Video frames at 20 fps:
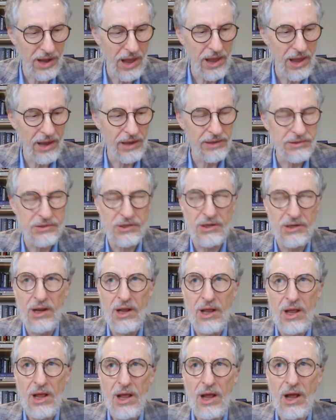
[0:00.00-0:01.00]
And
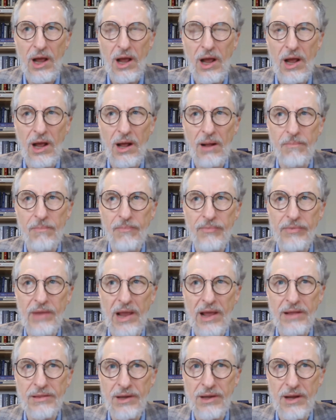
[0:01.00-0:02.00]

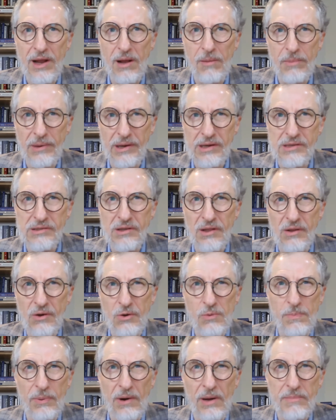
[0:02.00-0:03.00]
Anthony Albanese, the
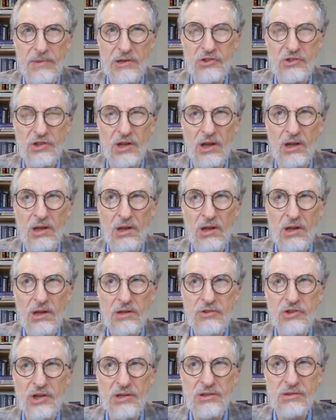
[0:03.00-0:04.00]
new Prime Minister,
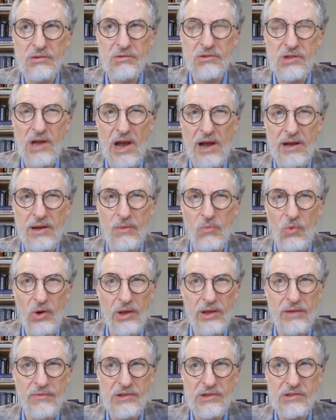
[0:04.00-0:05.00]
didn't duck and
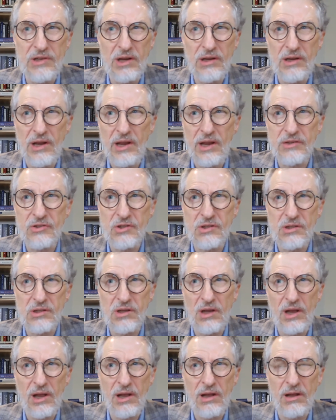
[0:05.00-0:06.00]
weave. He said, yes,
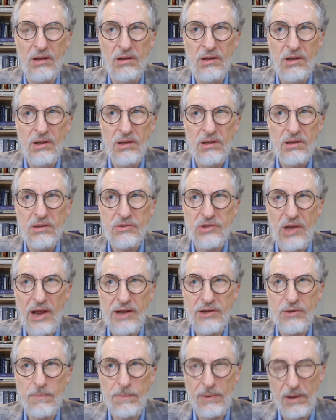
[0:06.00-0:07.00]

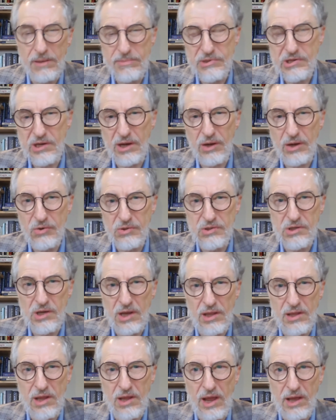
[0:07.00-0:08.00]
Tanya Plibersek had
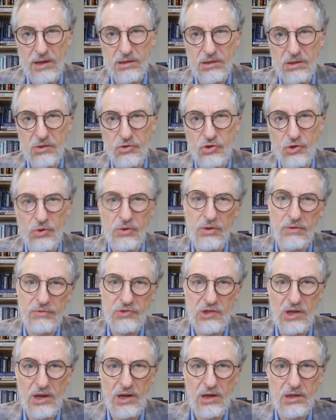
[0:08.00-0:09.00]
said that, shouldn't have
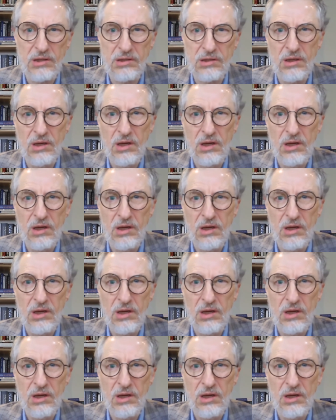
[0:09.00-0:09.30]
said it.